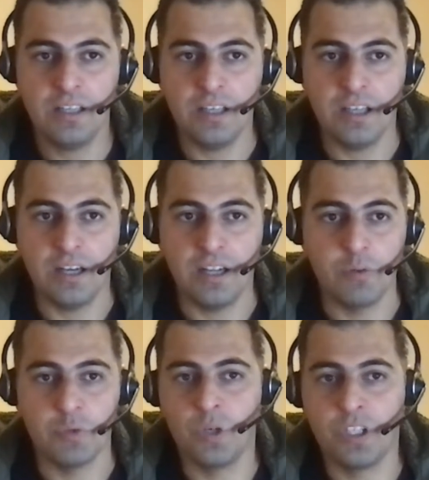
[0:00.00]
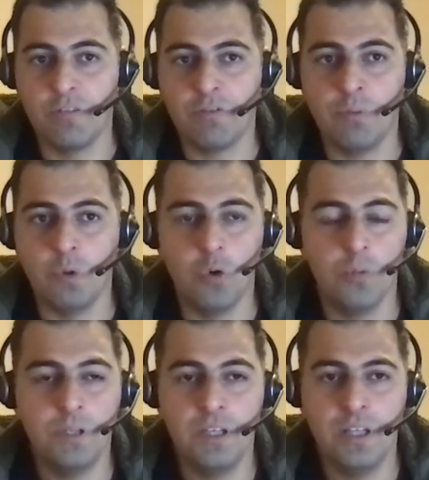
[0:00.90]
and I was working from
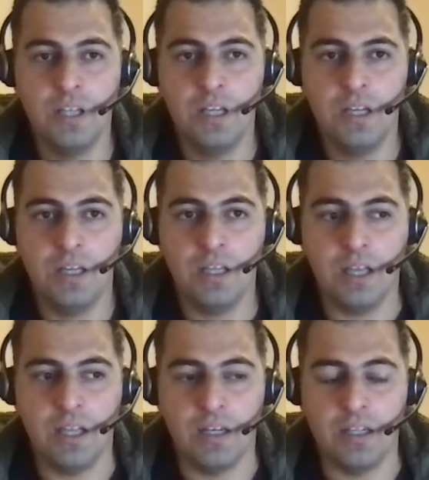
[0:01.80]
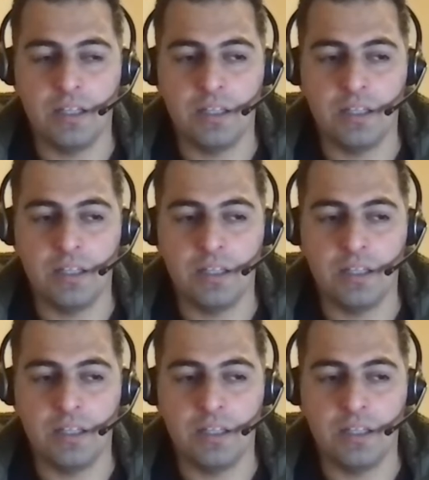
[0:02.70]
home, and